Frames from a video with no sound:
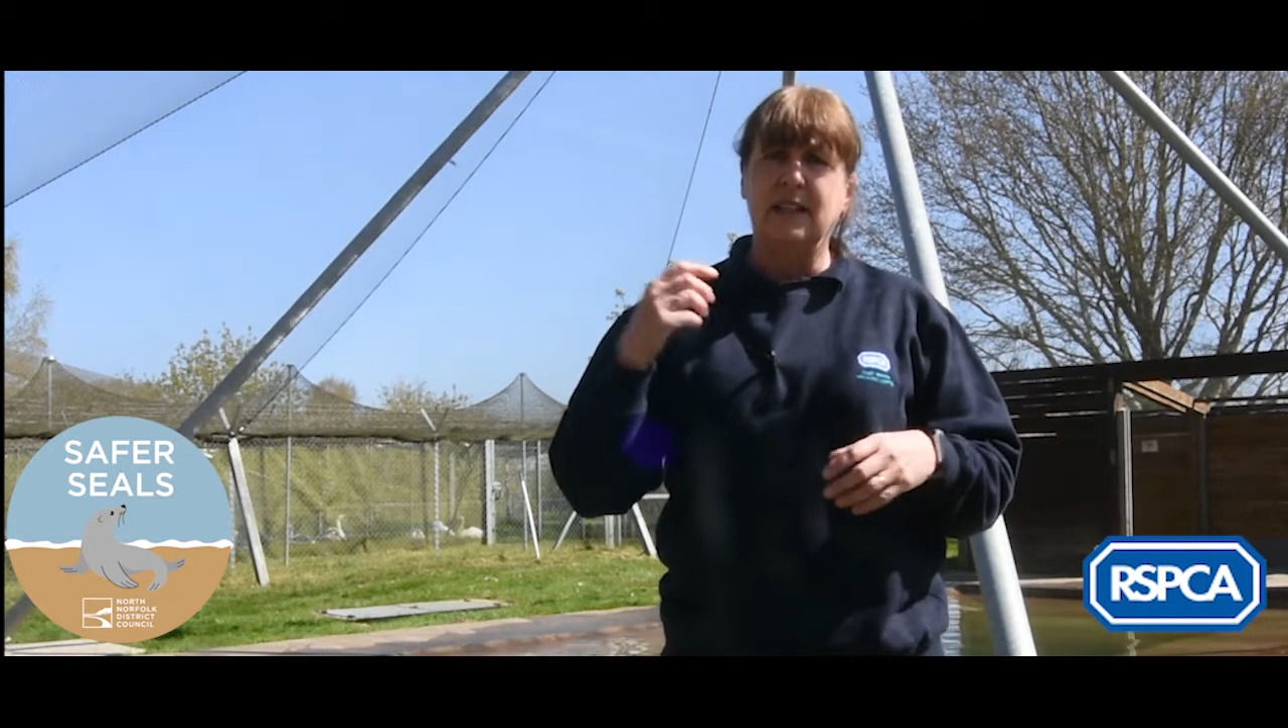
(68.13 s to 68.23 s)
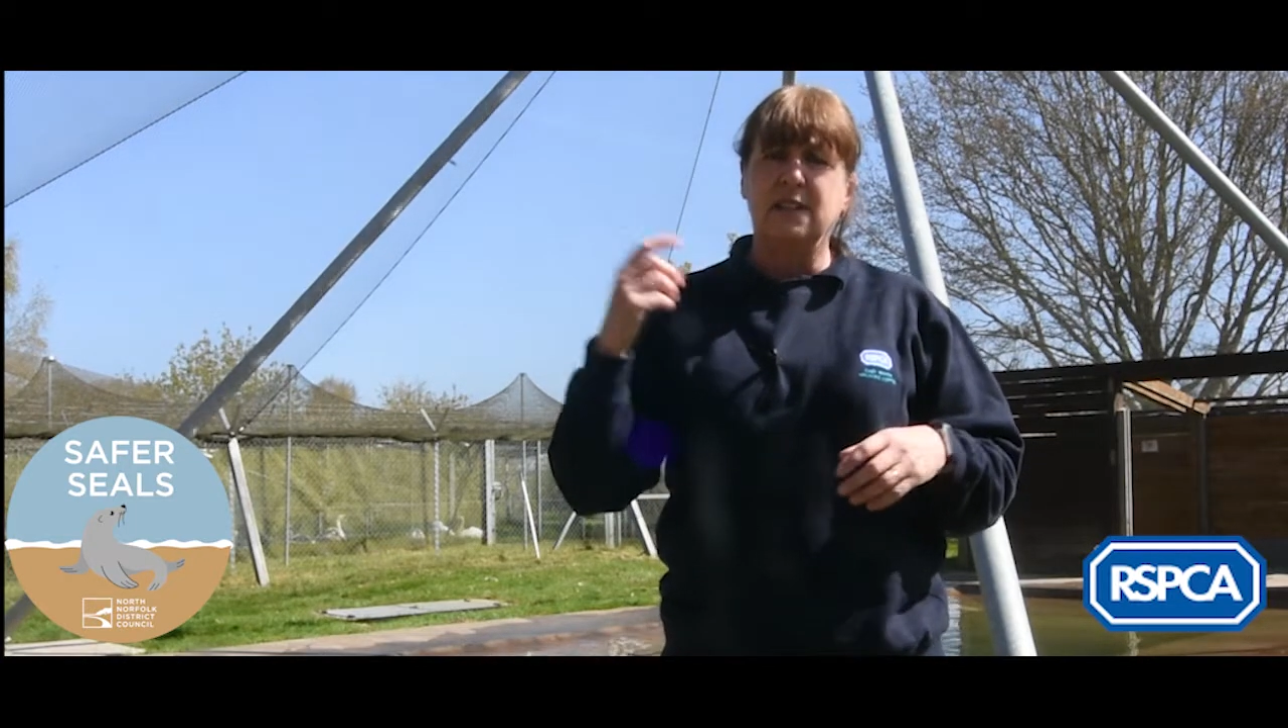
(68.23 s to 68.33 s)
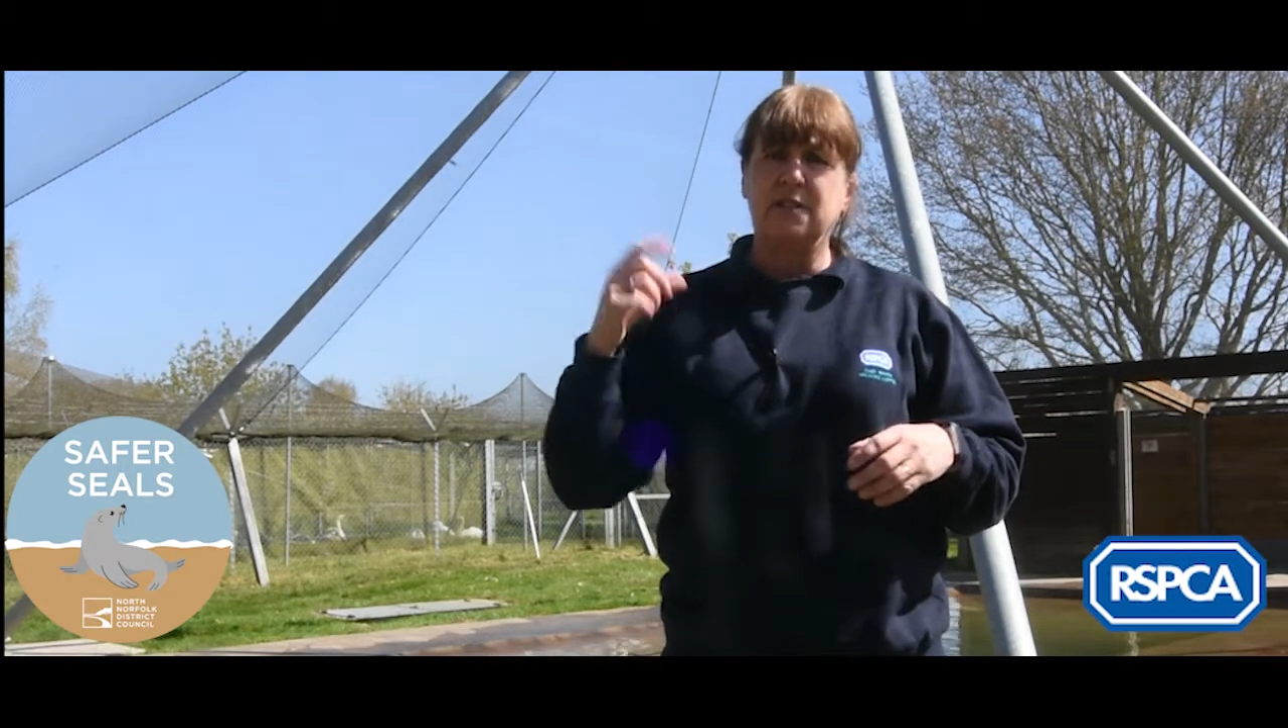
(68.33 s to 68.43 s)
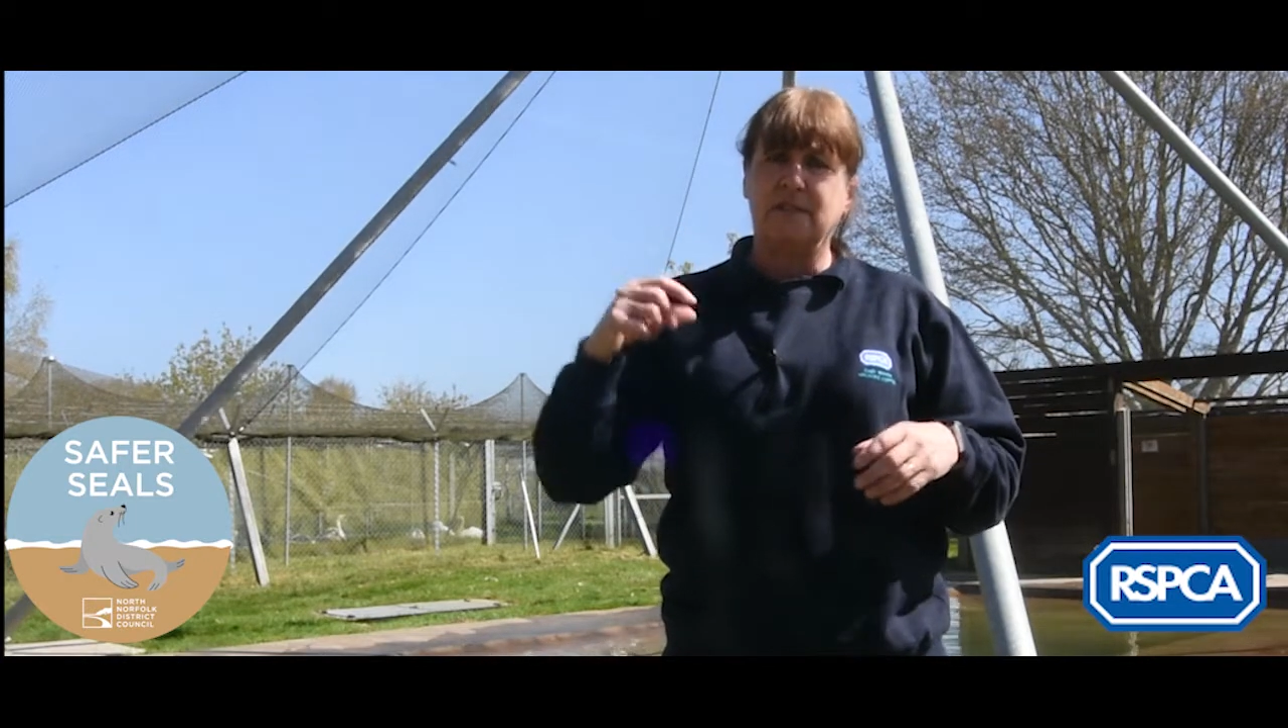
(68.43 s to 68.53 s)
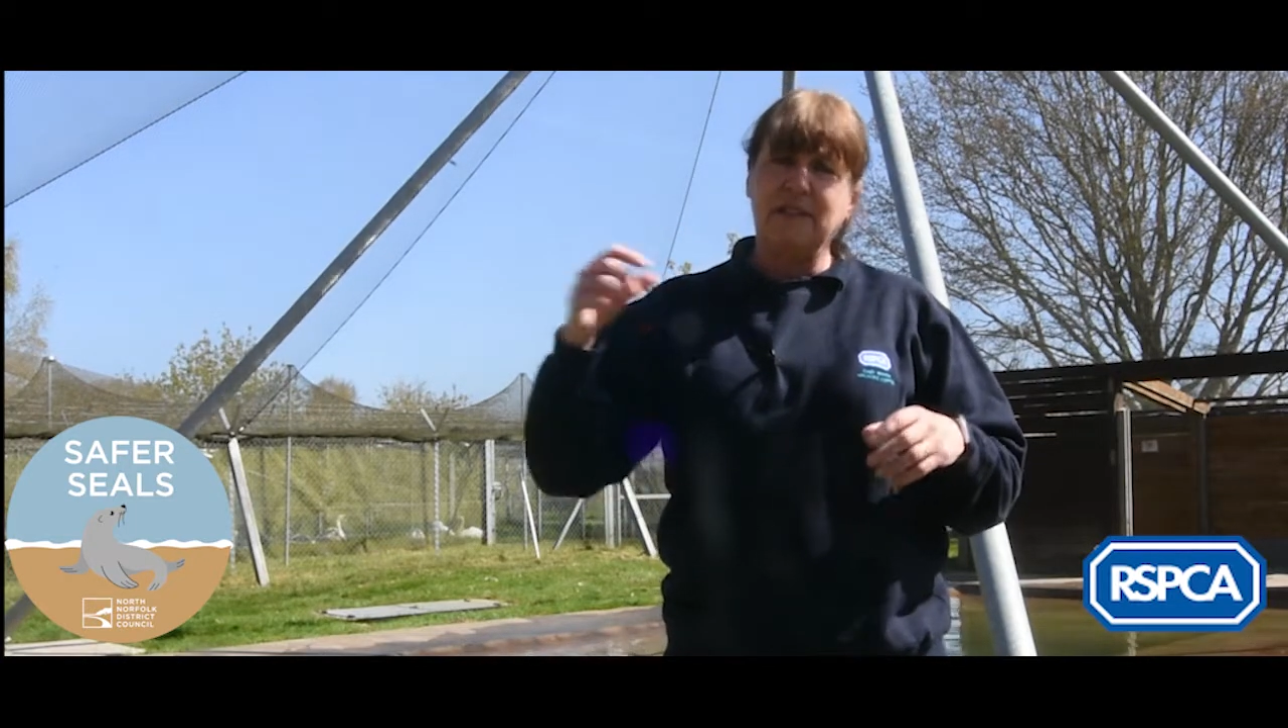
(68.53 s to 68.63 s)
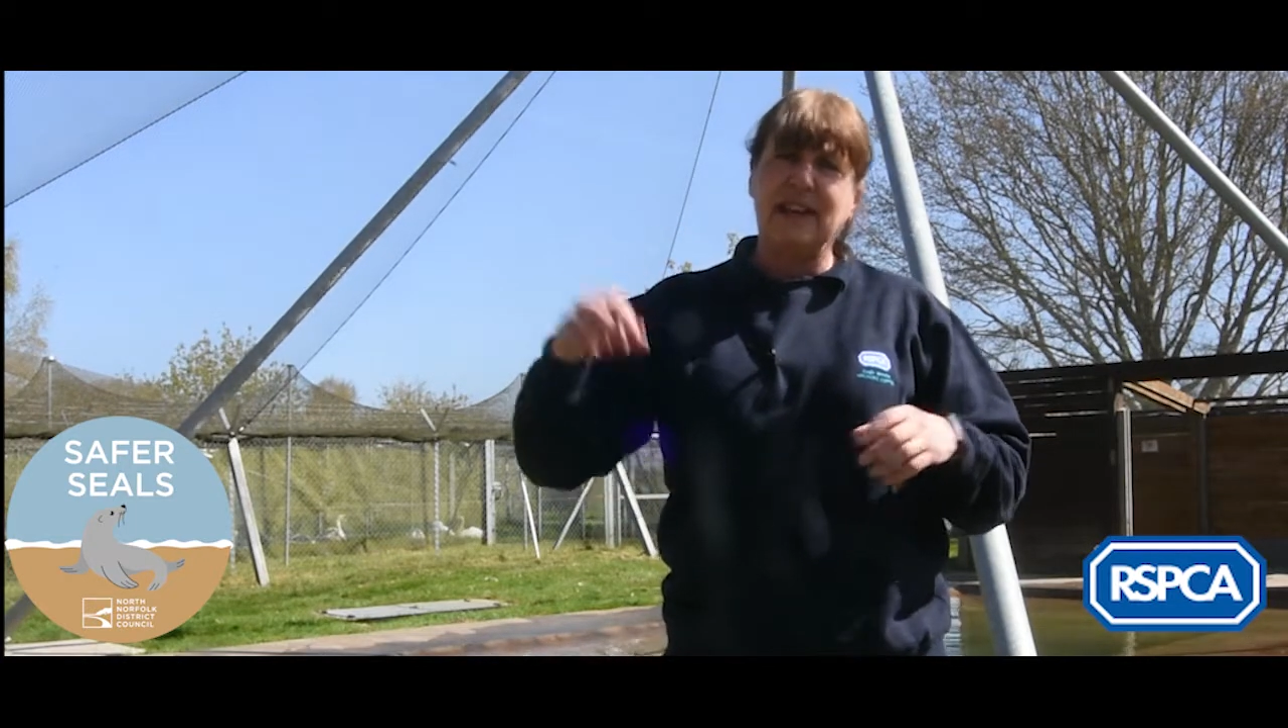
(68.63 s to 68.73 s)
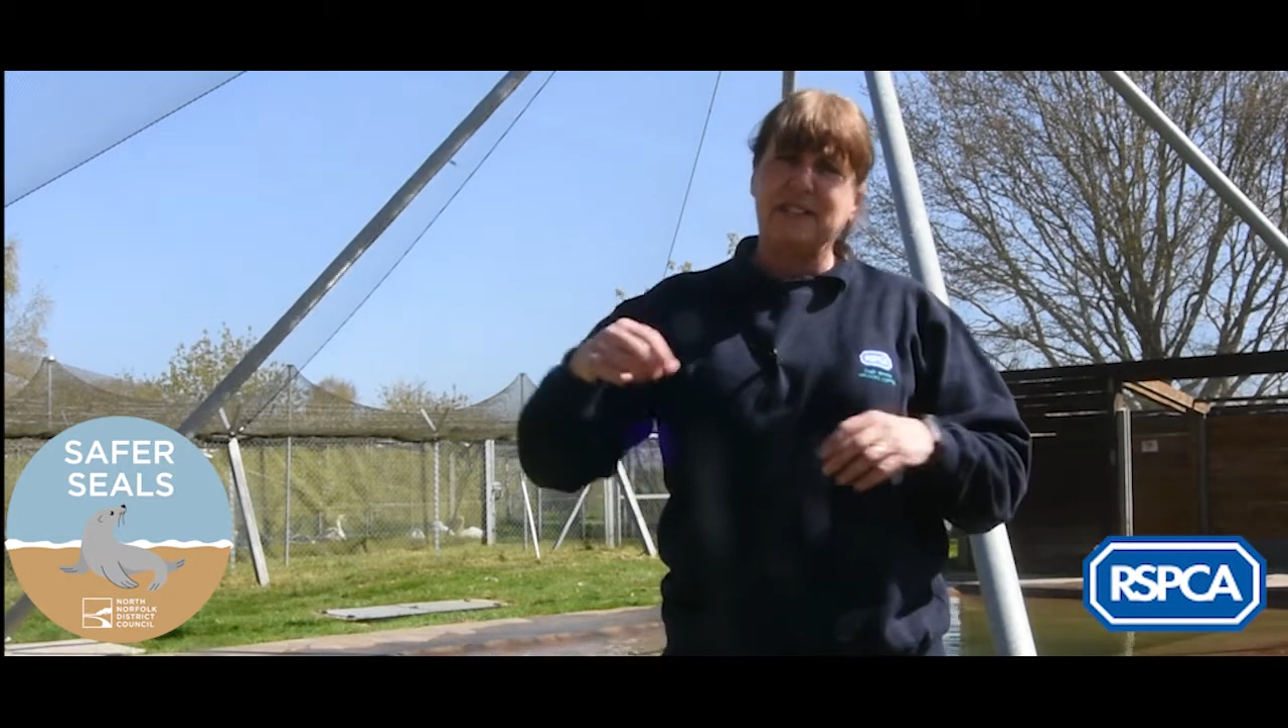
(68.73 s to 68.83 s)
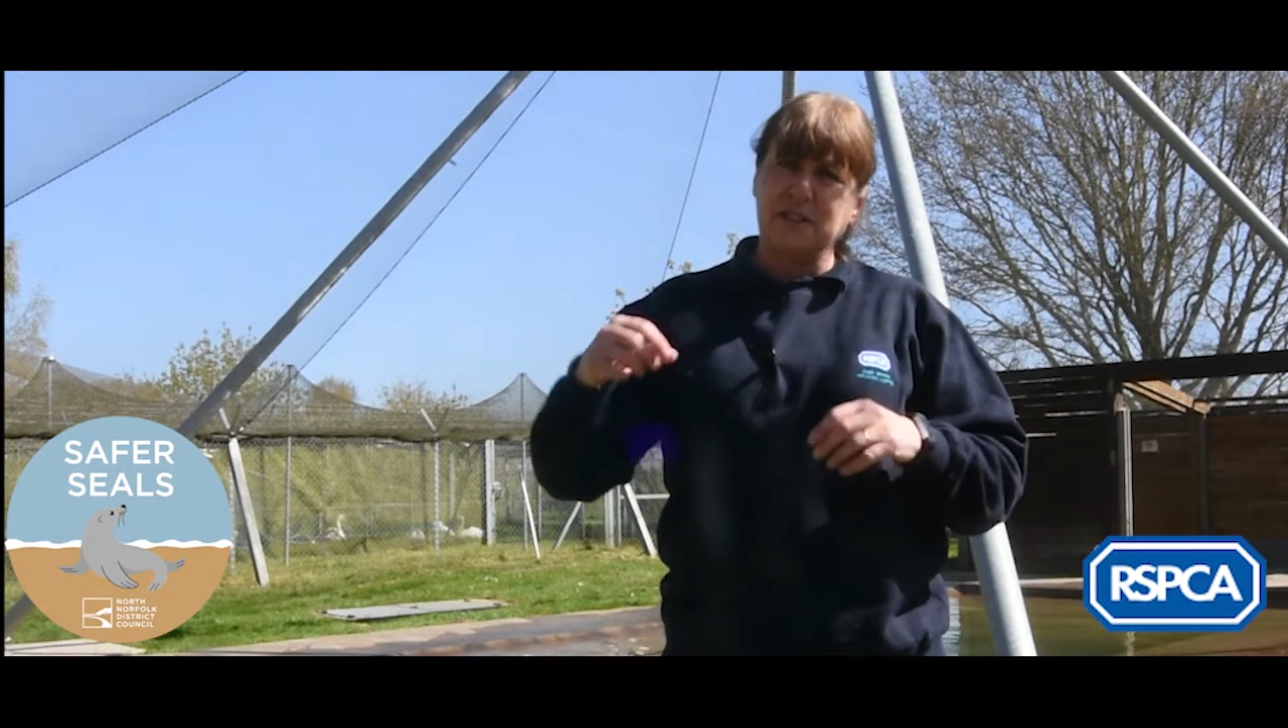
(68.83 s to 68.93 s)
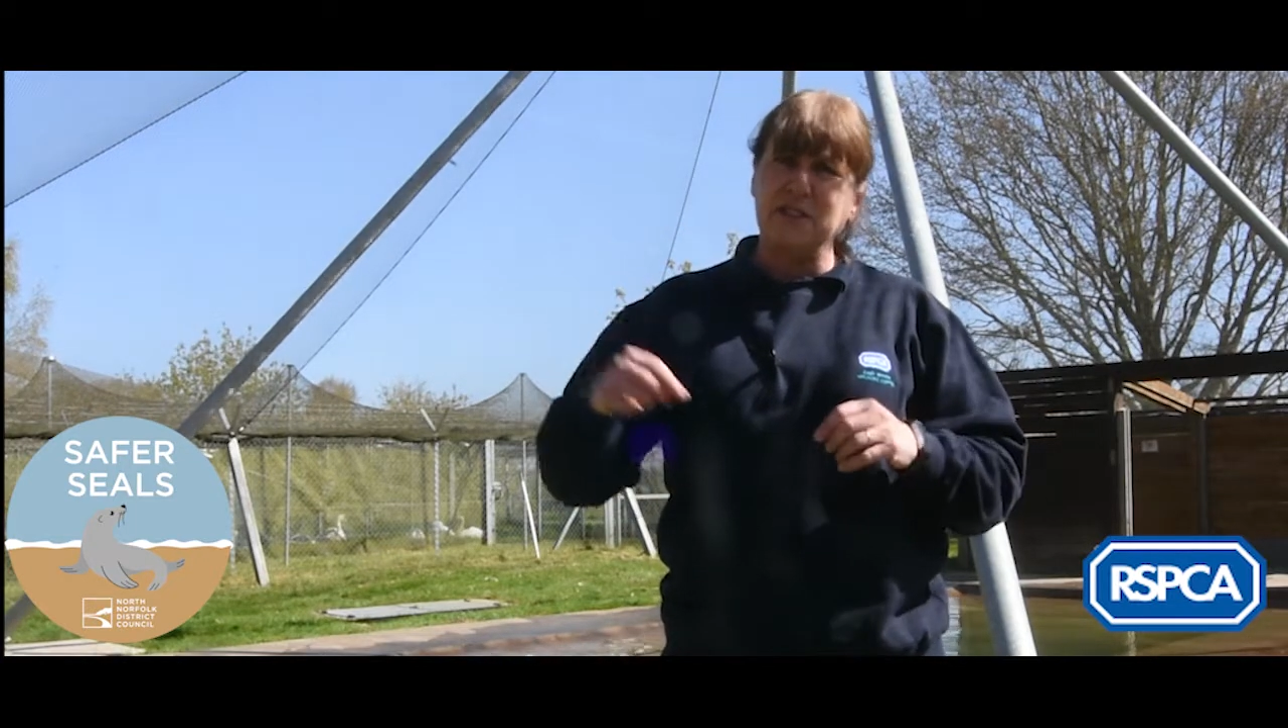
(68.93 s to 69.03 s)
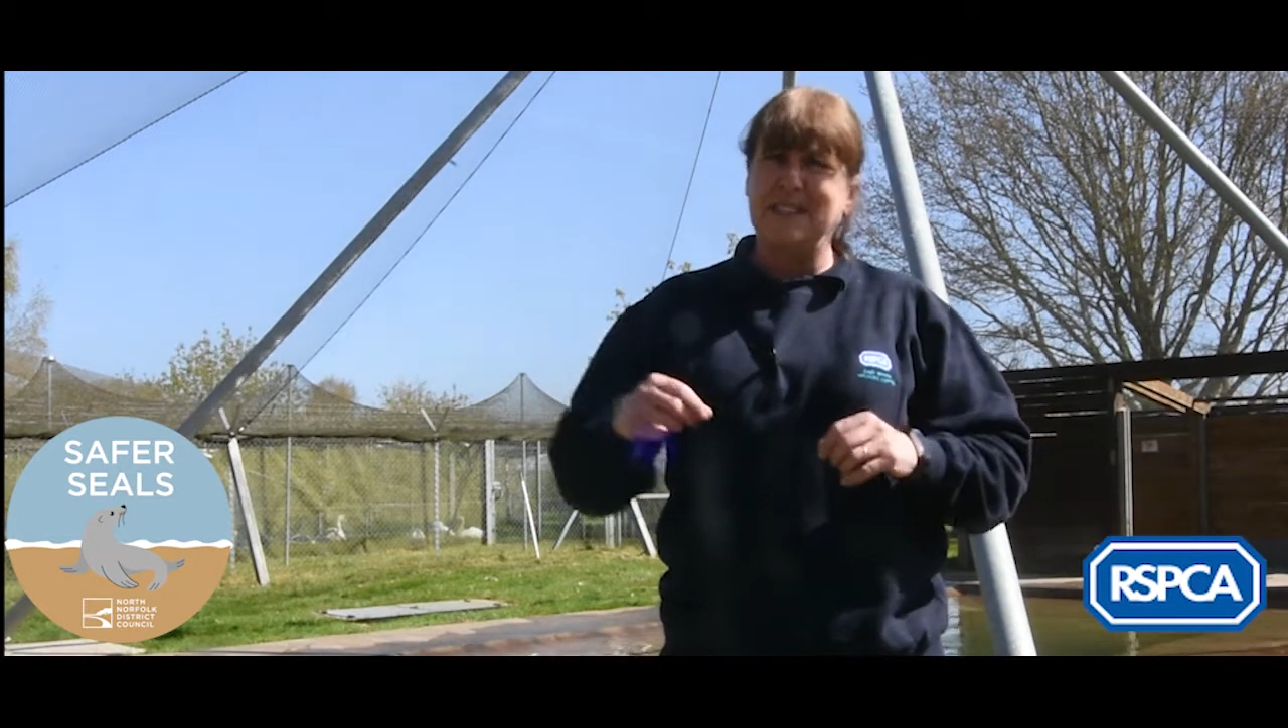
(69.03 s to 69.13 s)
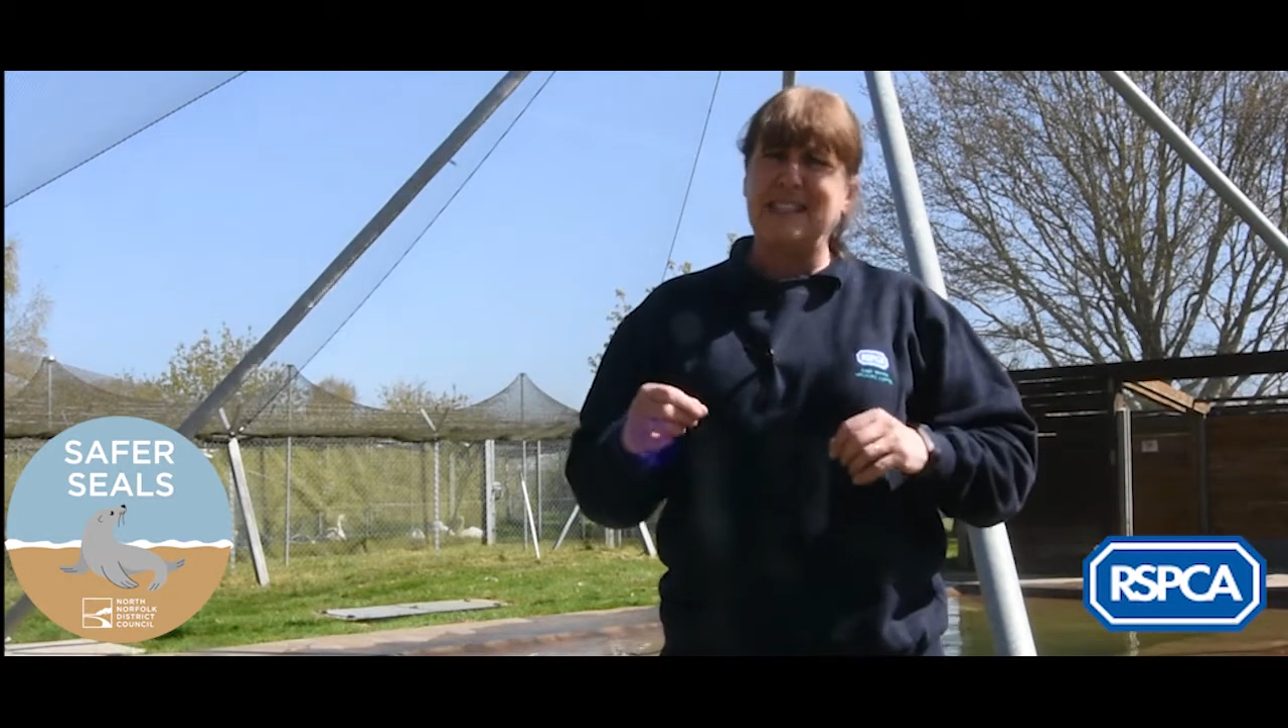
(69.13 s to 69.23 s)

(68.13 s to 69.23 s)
So the vet has a good